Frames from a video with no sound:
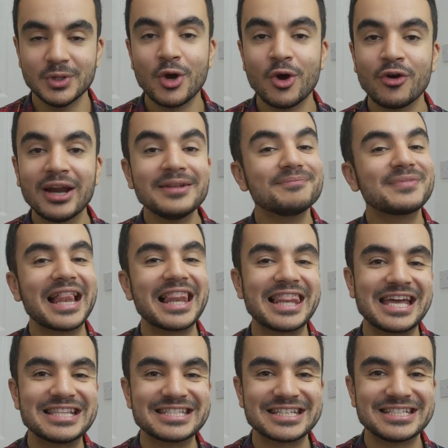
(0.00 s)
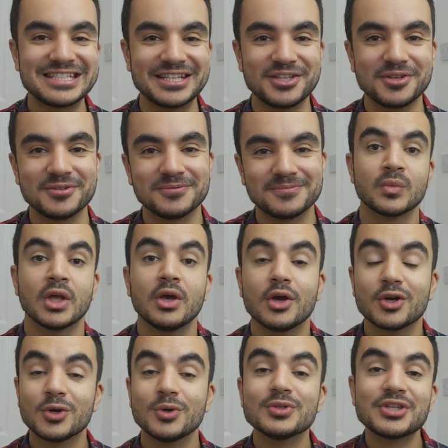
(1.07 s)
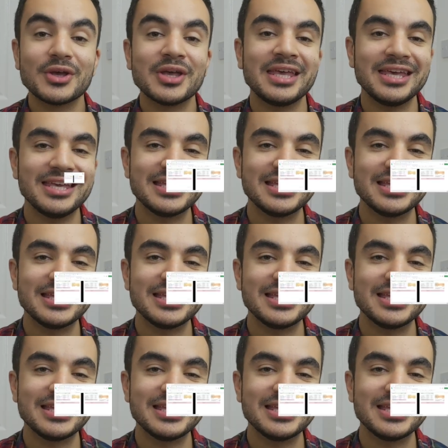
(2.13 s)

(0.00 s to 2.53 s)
All right, let's continue. Cool, so here